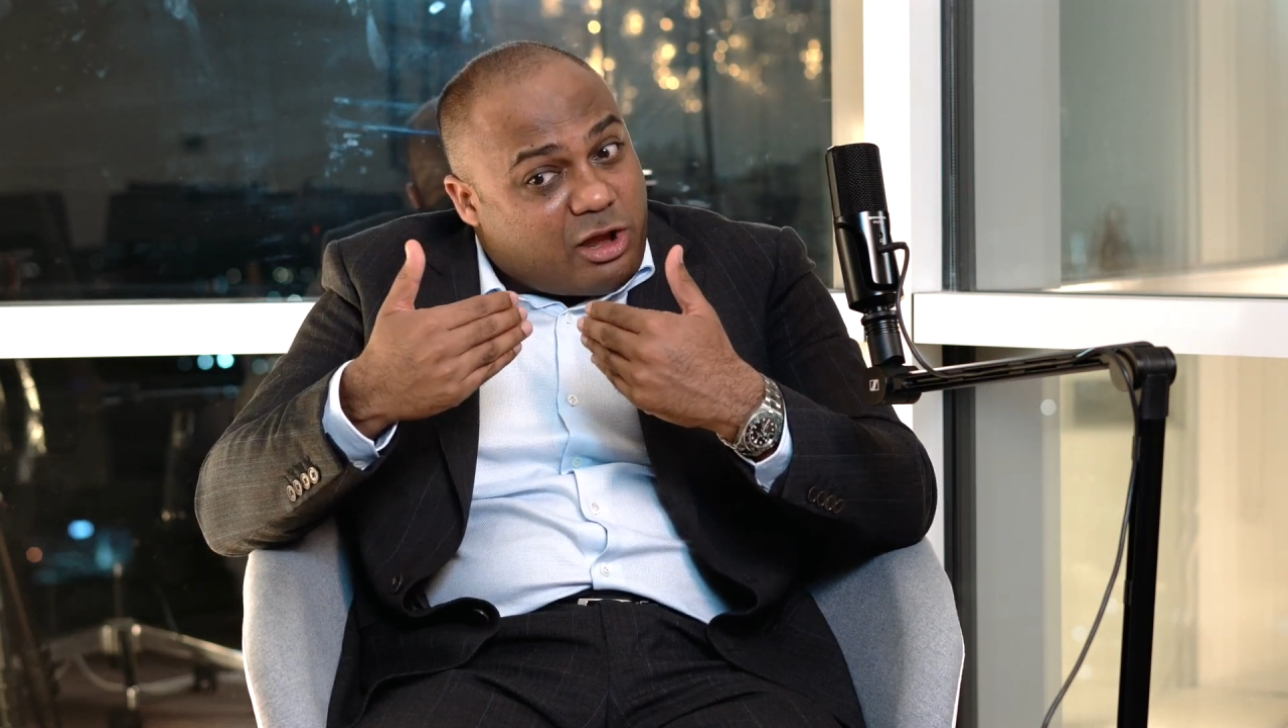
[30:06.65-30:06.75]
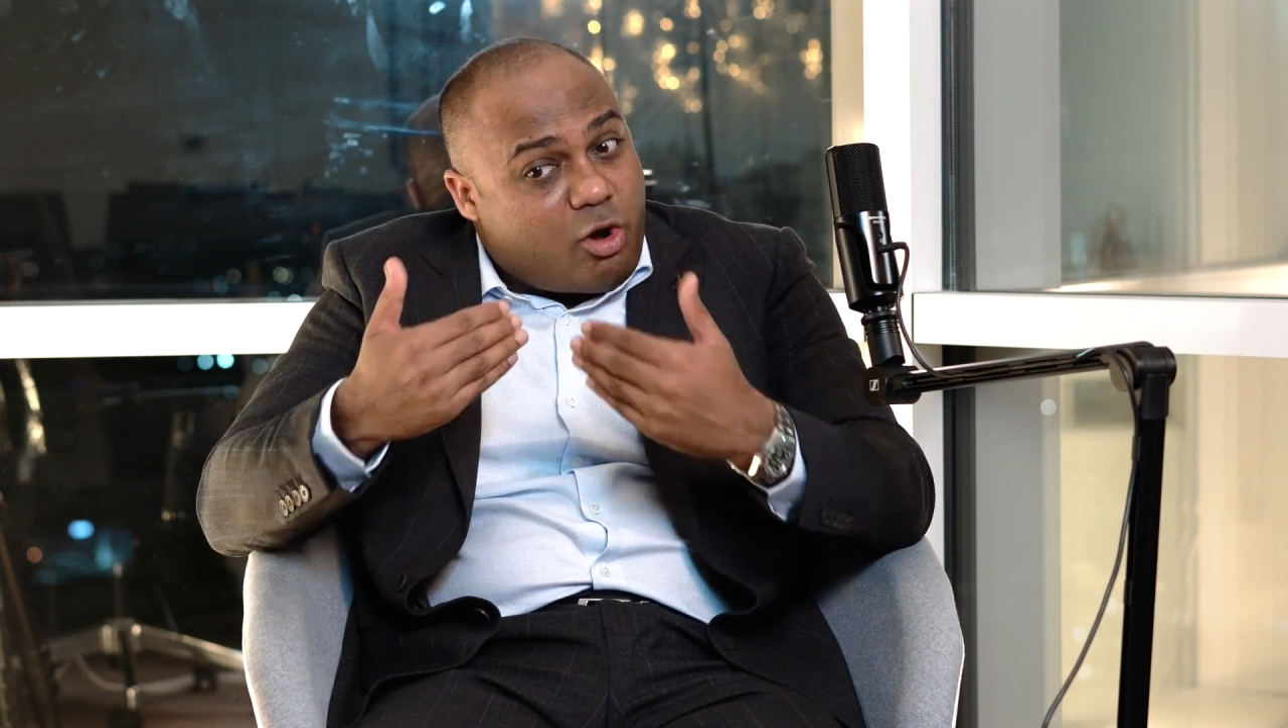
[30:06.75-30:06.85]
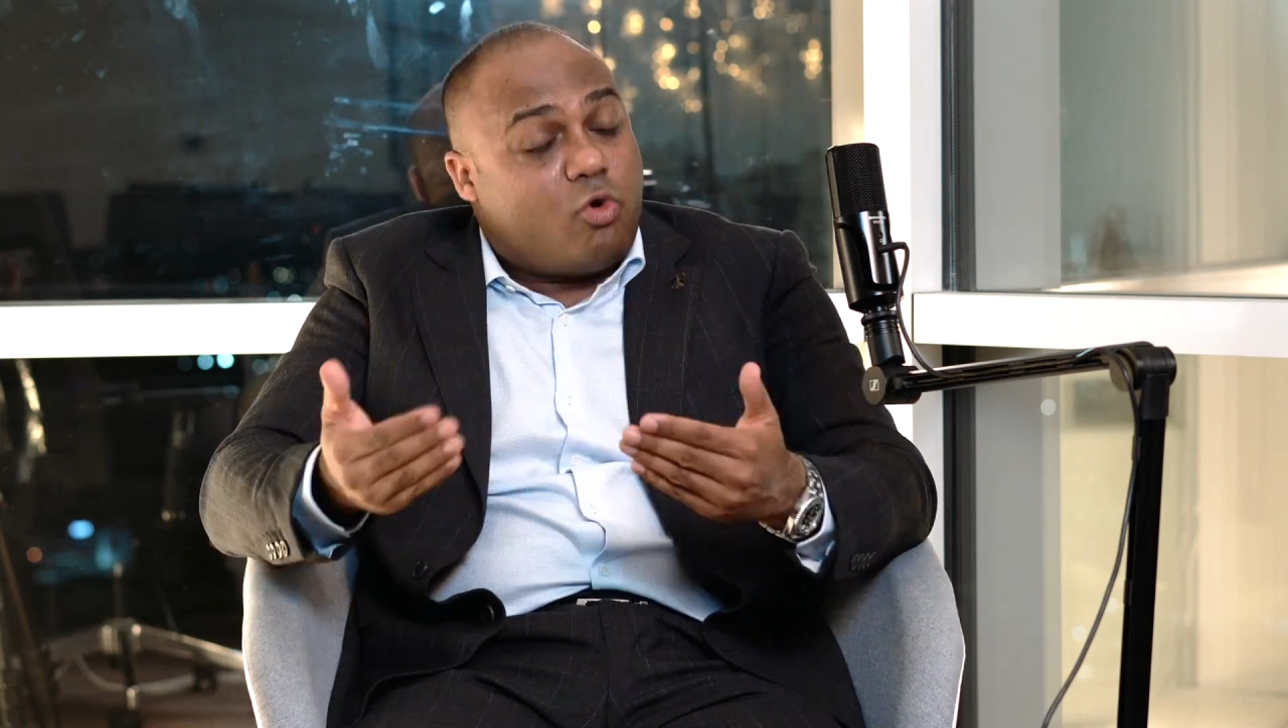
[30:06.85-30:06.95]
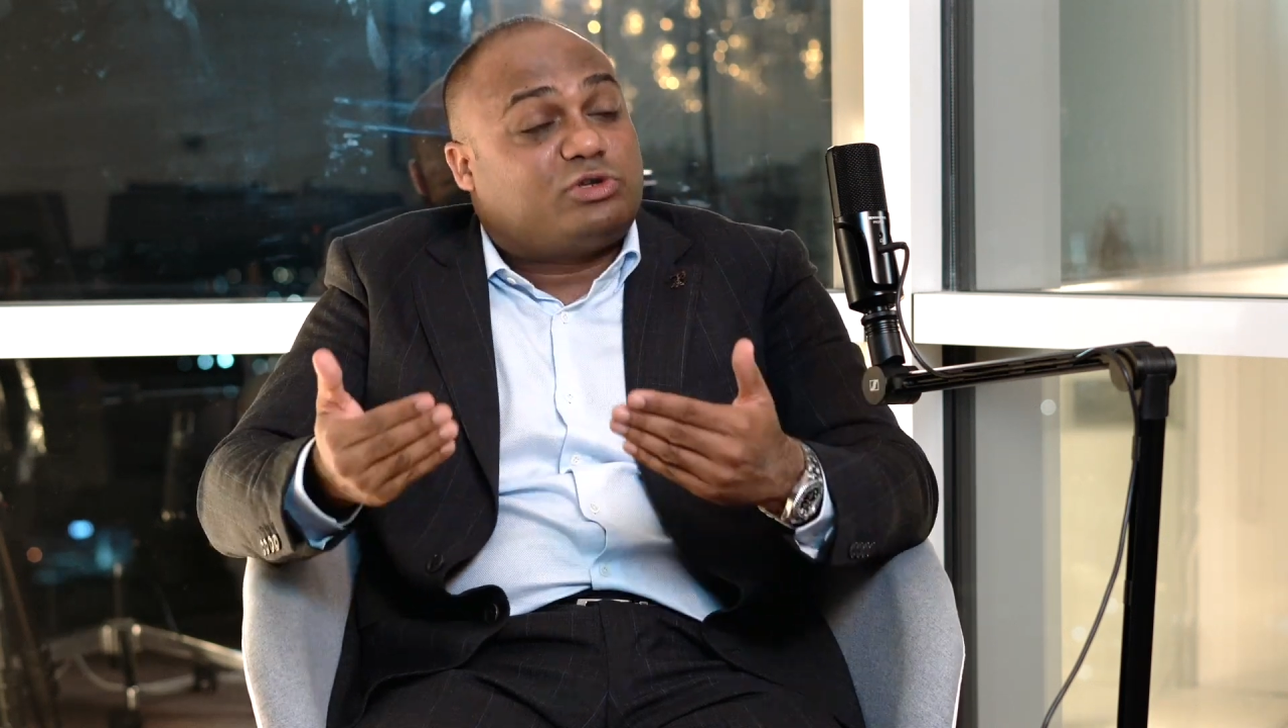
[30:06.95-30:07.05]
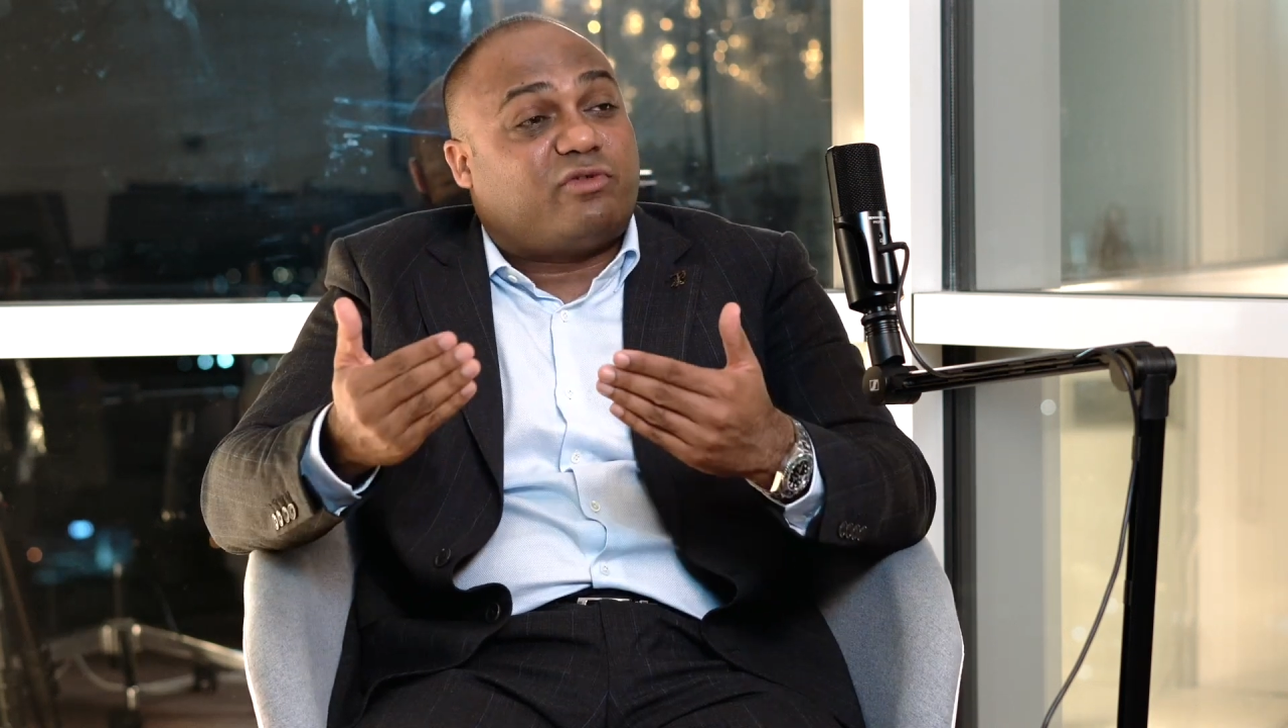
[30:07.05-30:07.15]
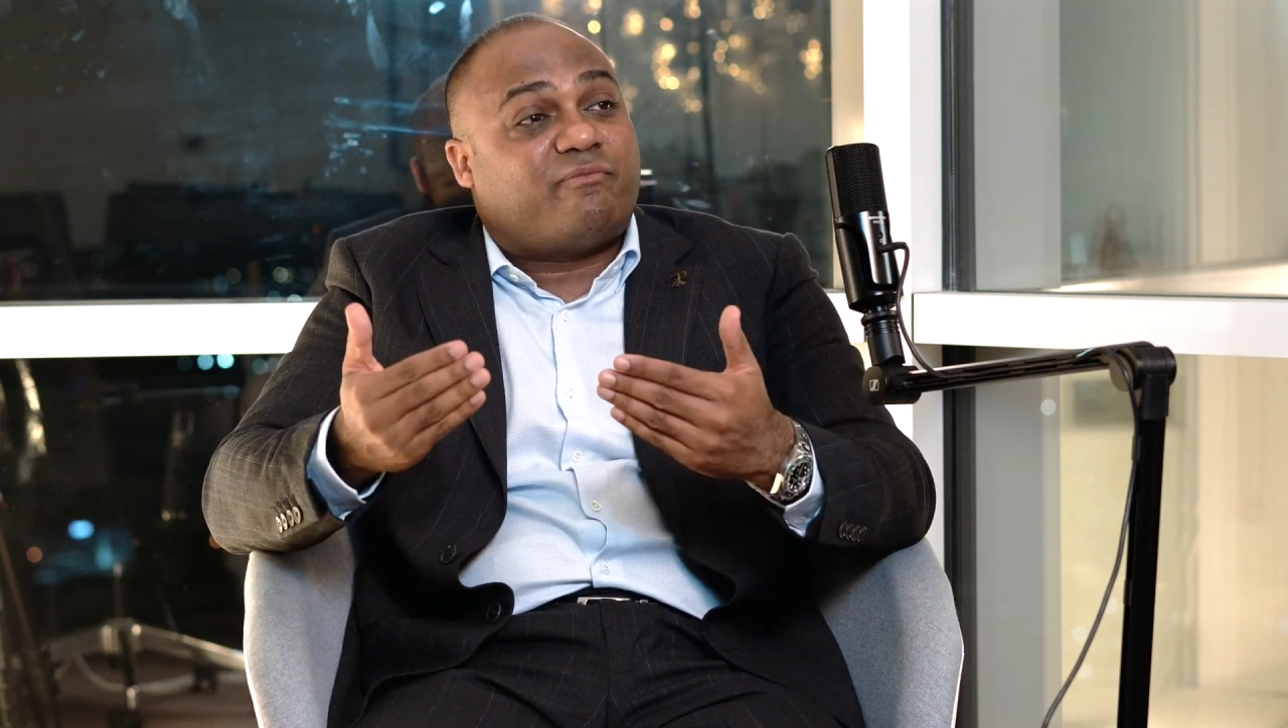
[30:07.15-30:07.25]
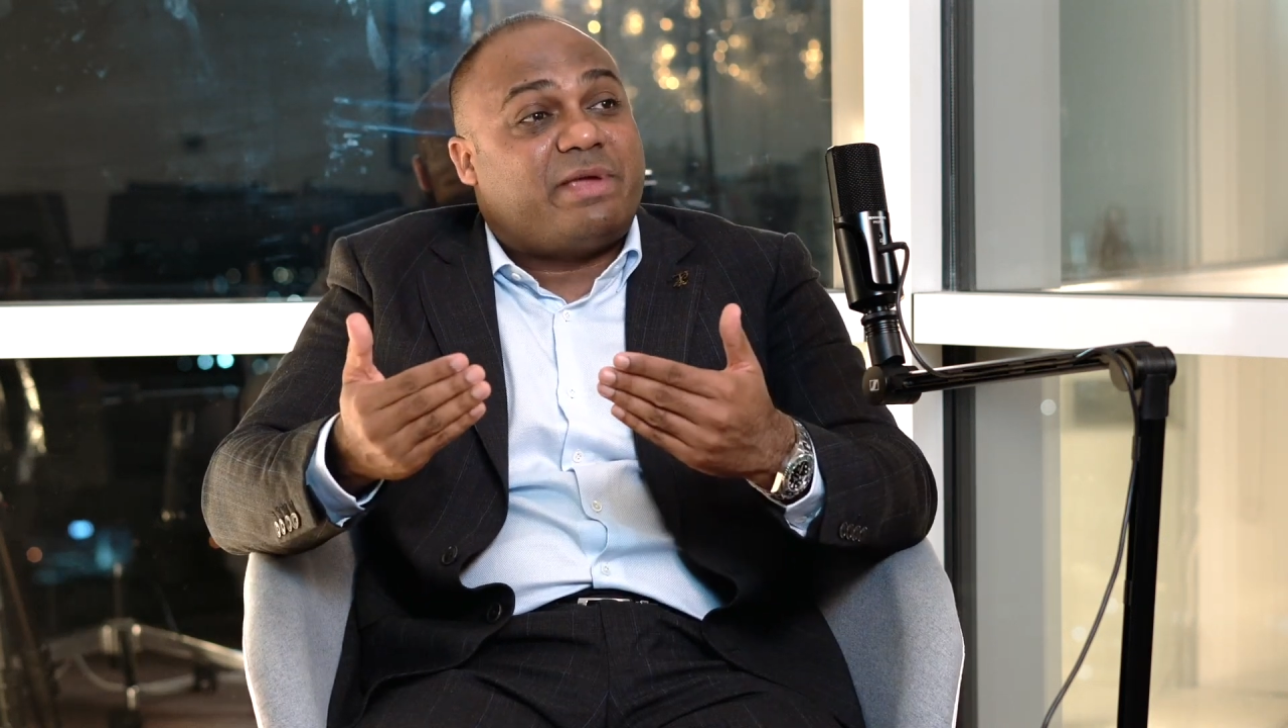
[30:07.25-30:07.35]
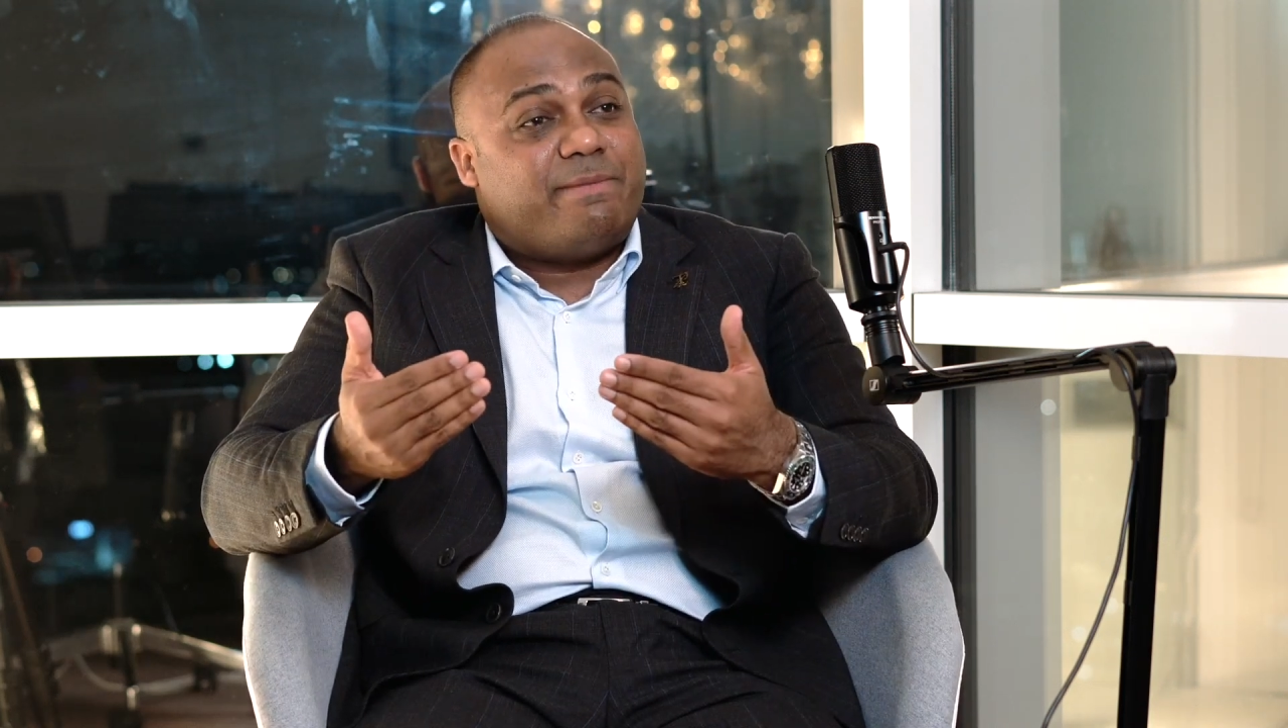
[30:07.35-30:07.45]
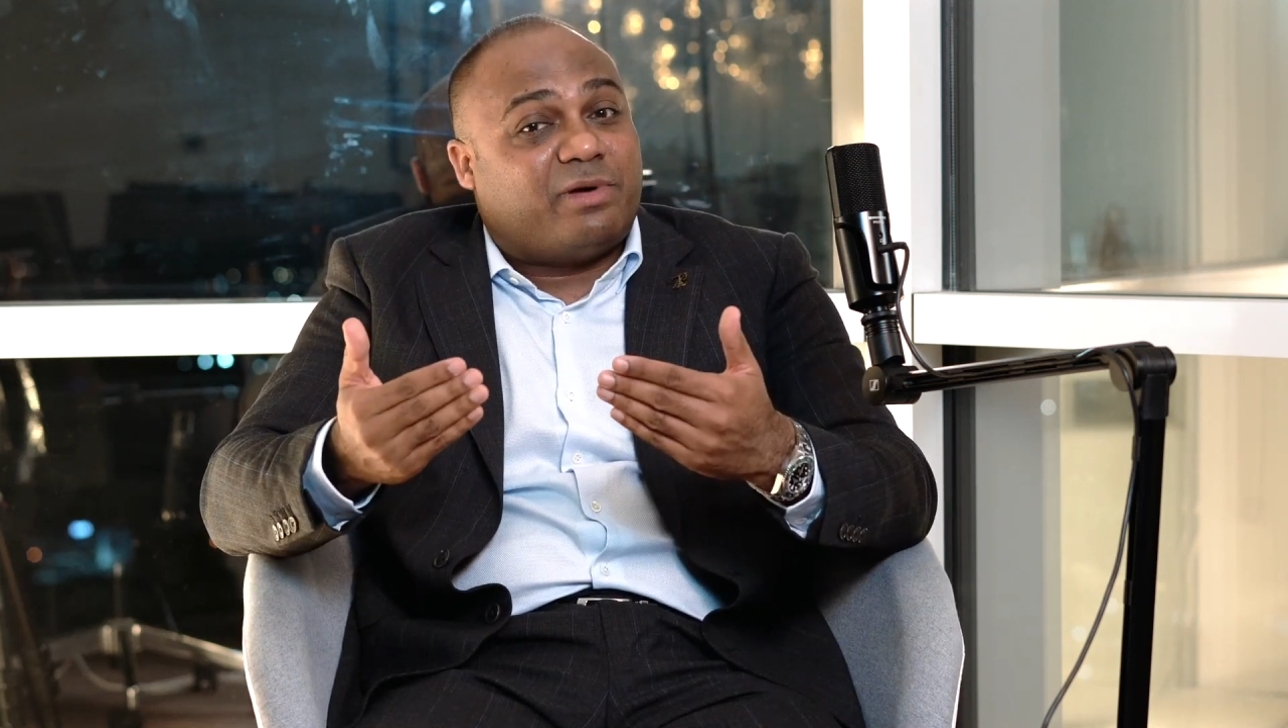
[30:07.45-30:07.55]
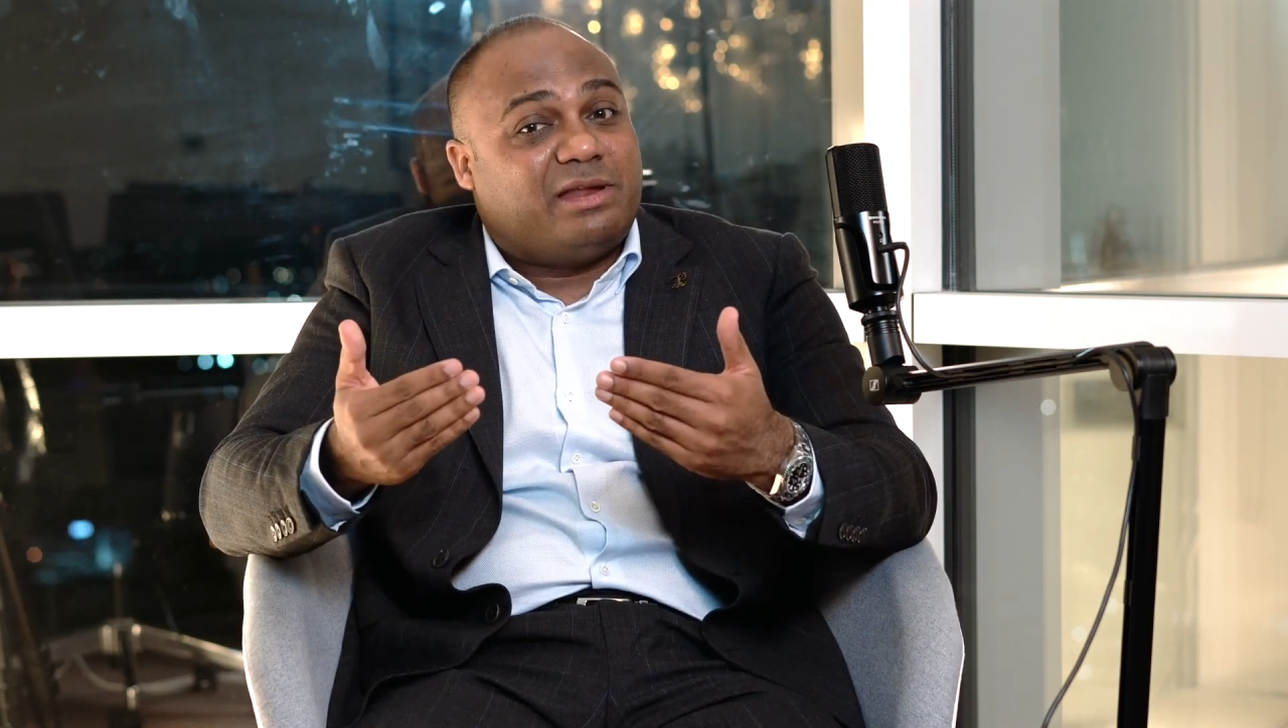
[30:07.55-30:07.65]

loads of people,